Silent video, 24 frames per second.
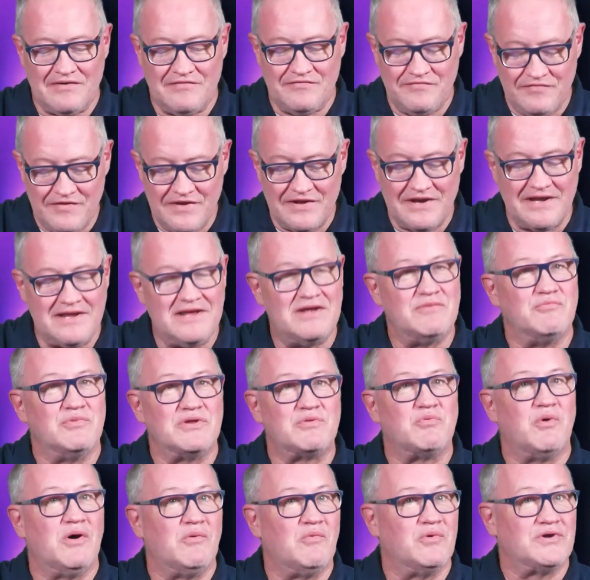fit in
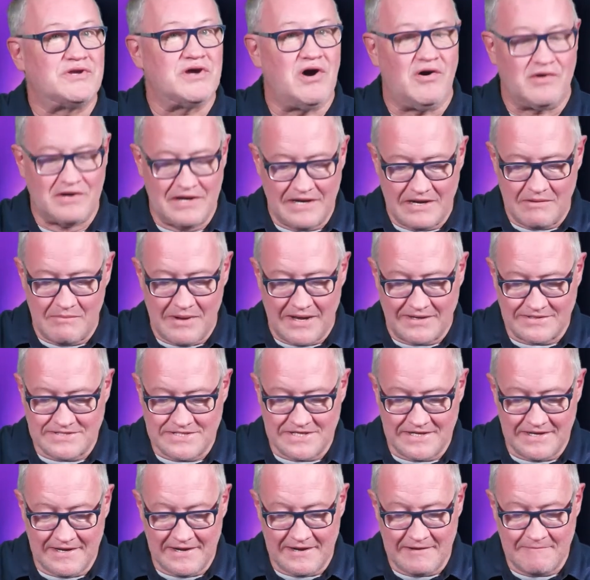with what we're talking about
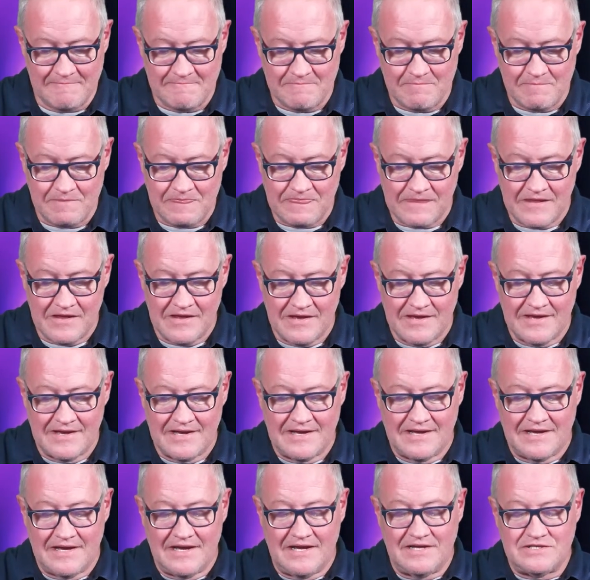today.
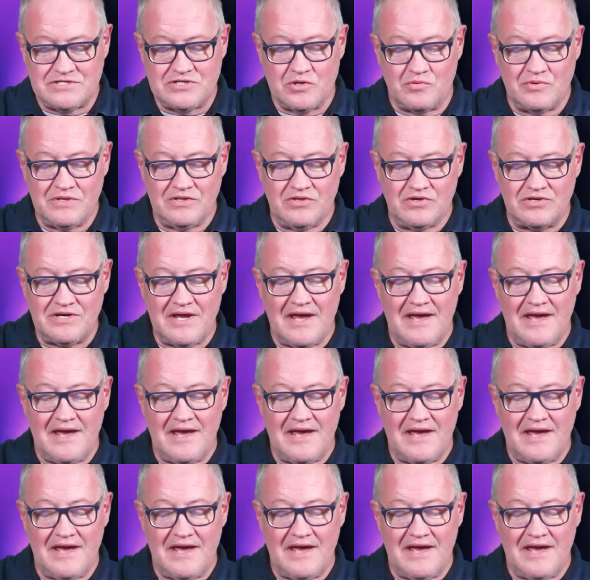And so we look